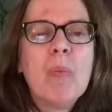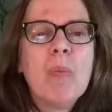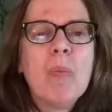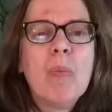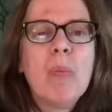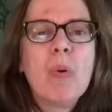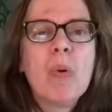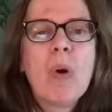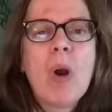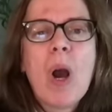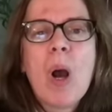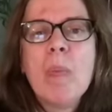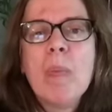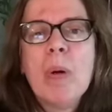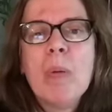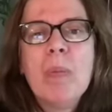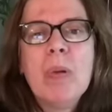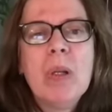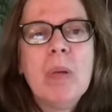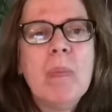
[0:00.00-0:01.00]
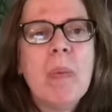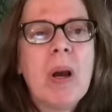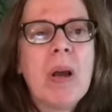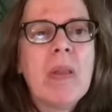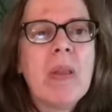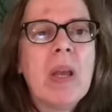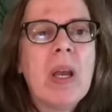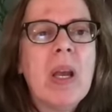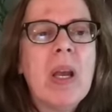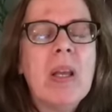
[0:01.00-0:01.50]
Probably by
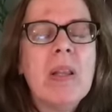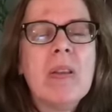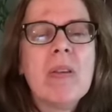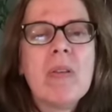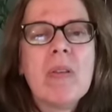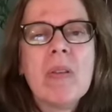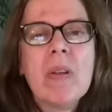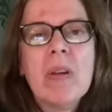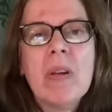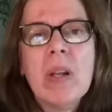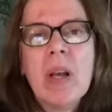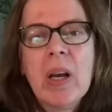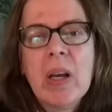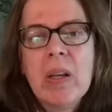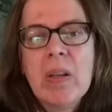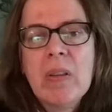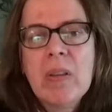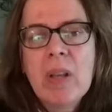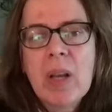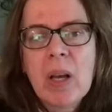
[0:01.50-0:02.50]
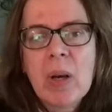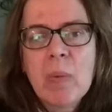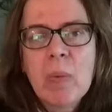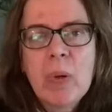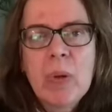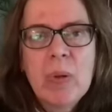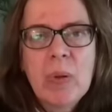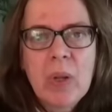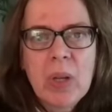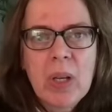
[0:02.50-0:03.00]
the 8th or the 9th, I
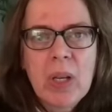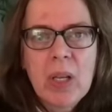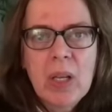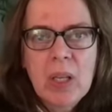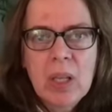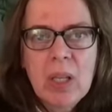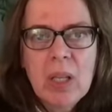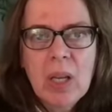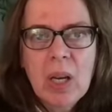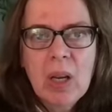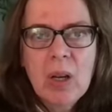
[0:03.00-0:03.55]
would think.